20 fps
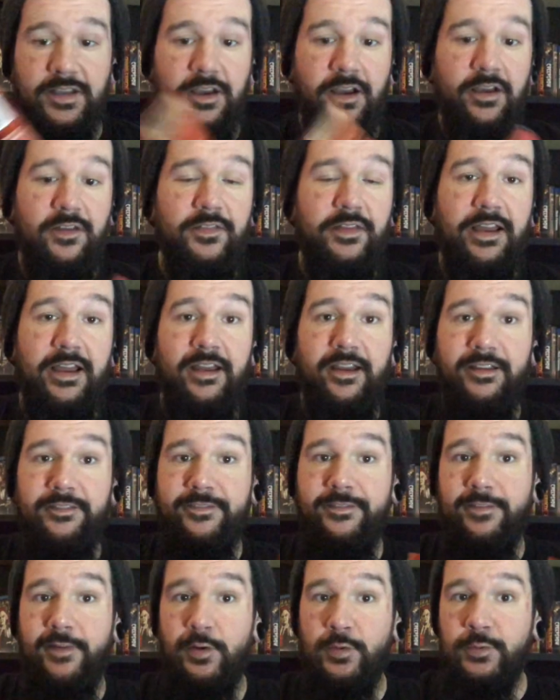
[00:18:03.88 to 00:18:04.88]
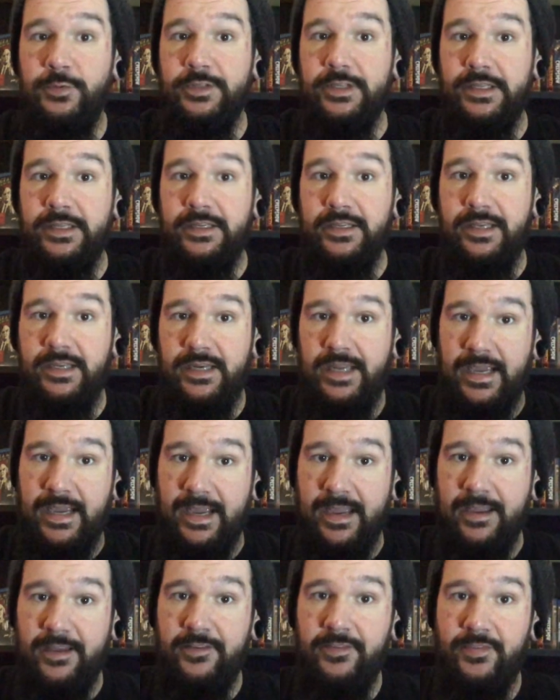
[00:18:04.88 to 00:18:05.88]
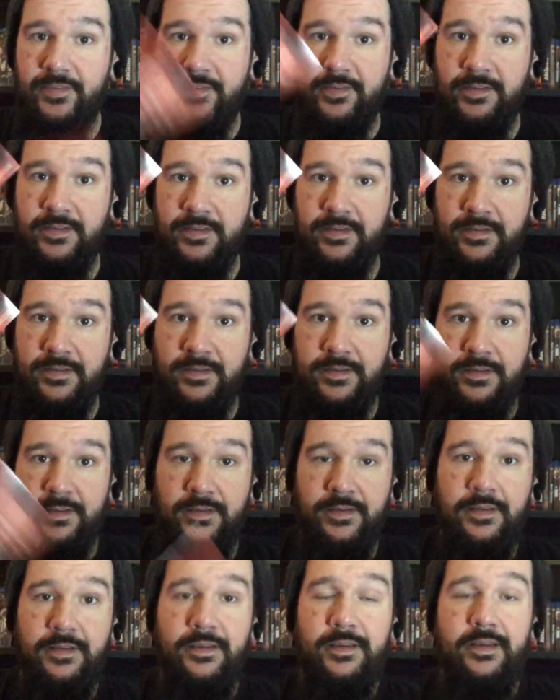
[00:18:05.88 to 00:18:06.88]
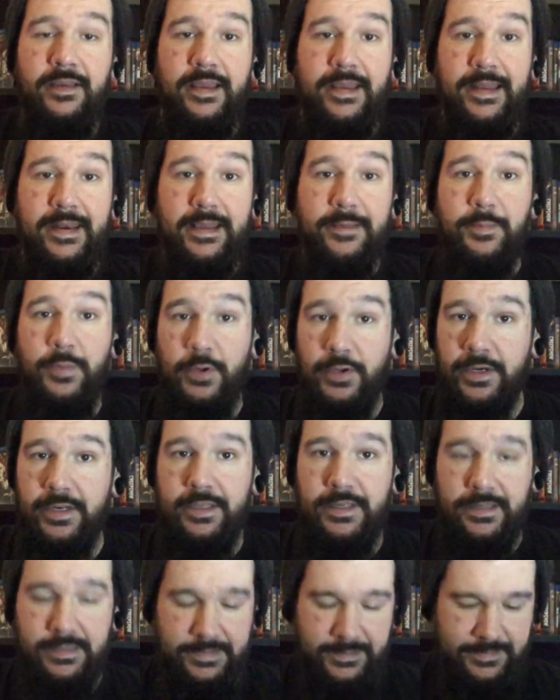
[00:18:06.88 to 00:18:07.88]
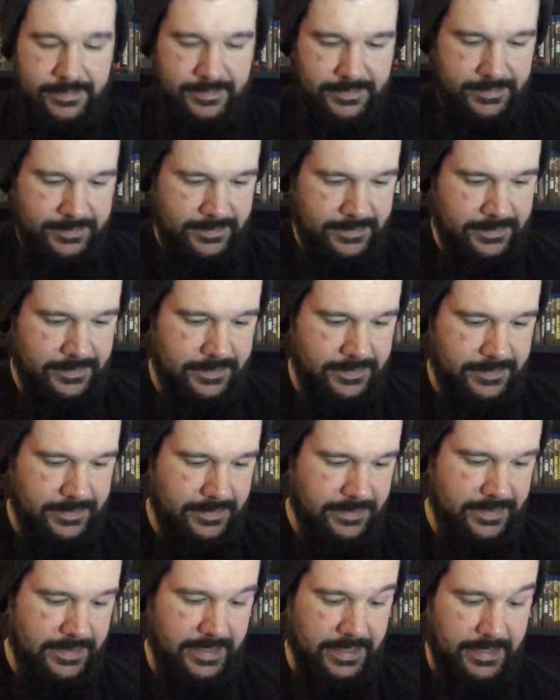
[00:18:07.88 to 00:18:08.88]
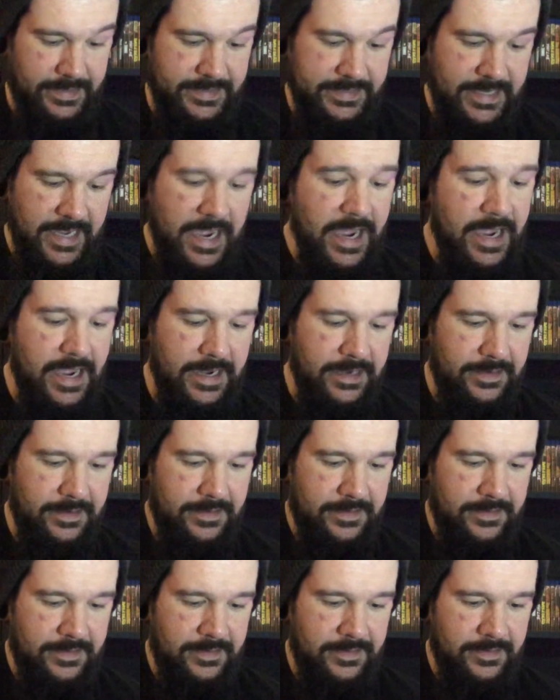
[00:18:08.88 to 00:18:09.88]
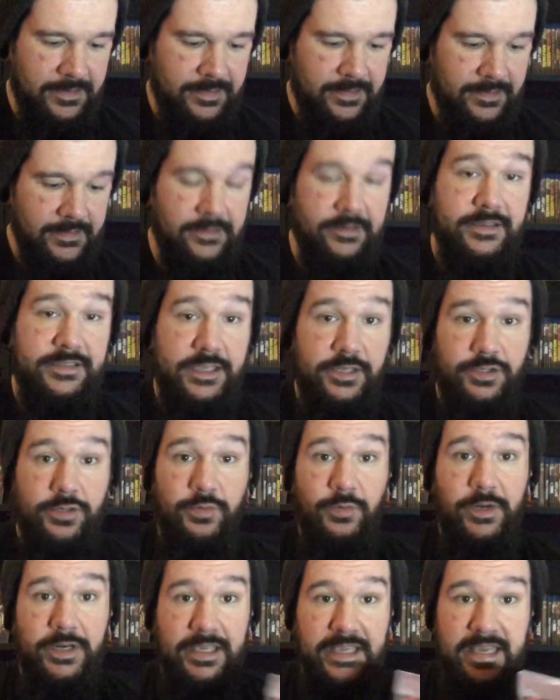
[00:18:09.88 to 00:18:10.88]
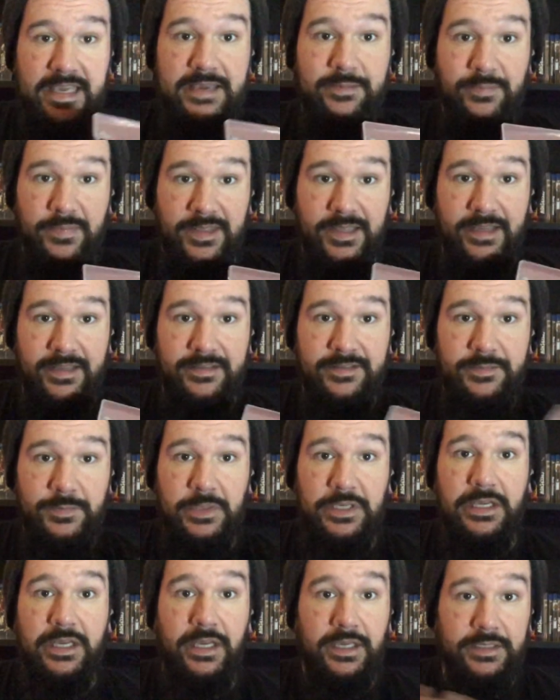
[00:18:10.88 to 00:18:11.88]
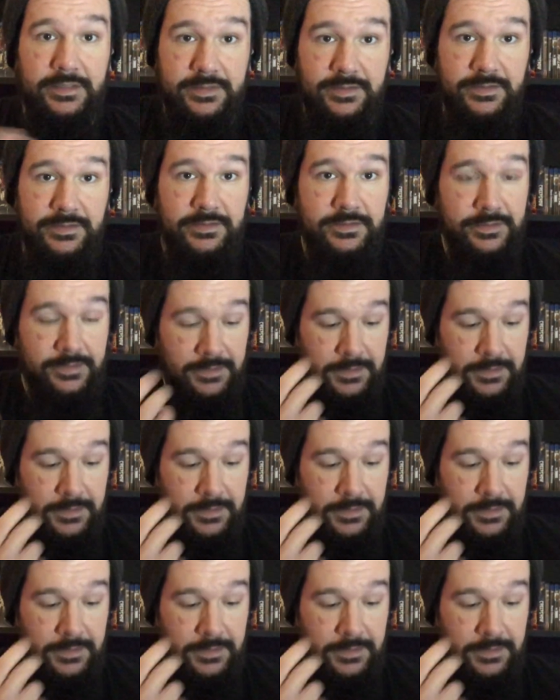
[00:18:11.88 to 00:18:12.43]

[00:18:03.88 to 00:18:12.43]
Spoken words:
off, I fold it in half, and I put it inside. Because I do want to keep this because,